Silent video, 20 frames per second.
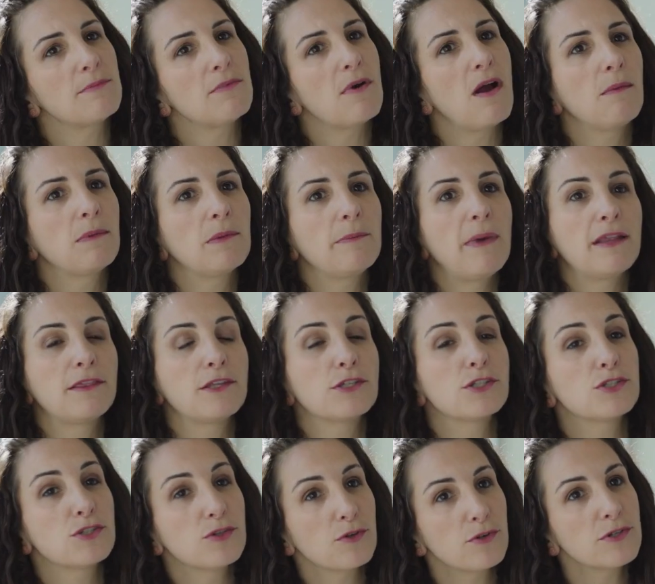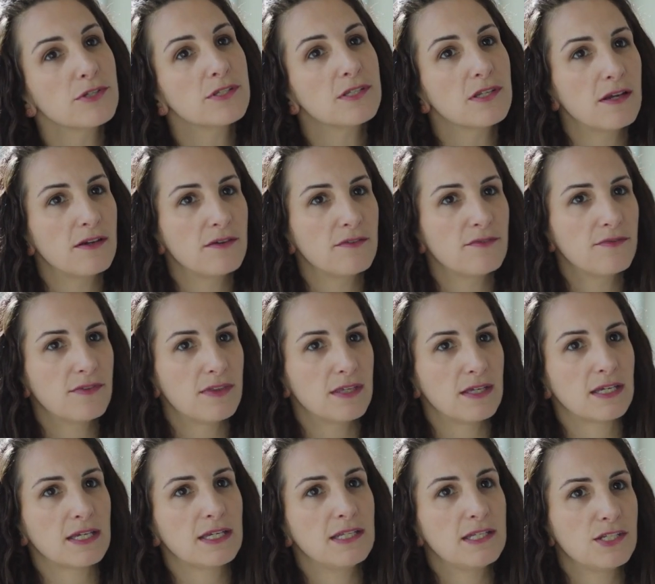the problem at the source of
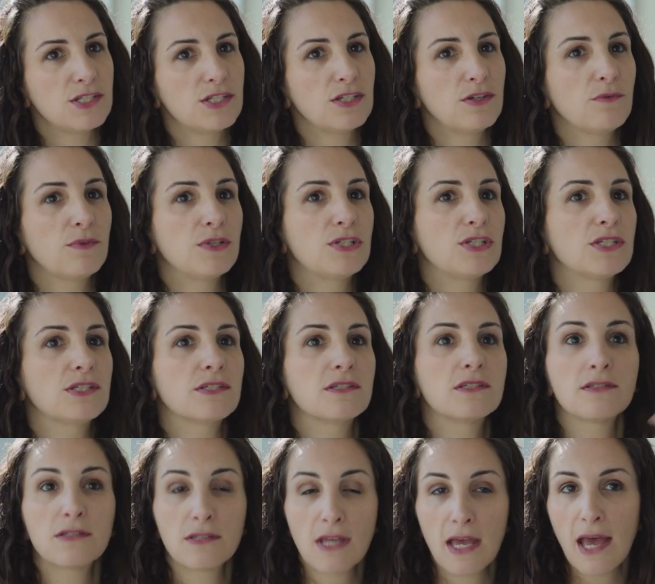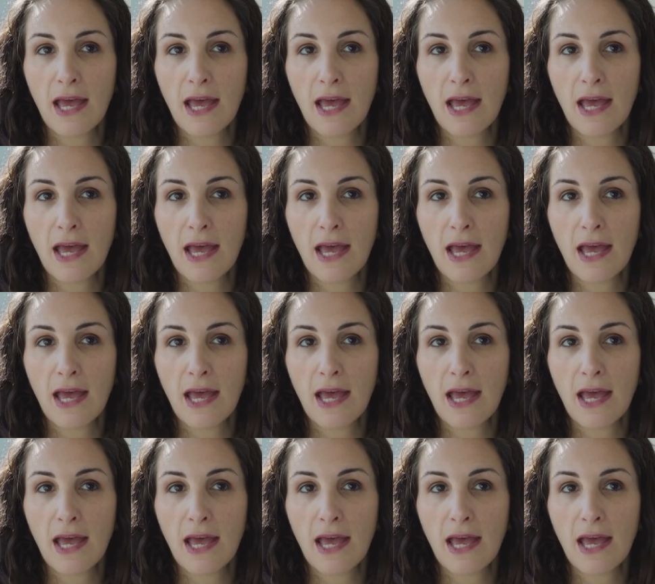the condition, which is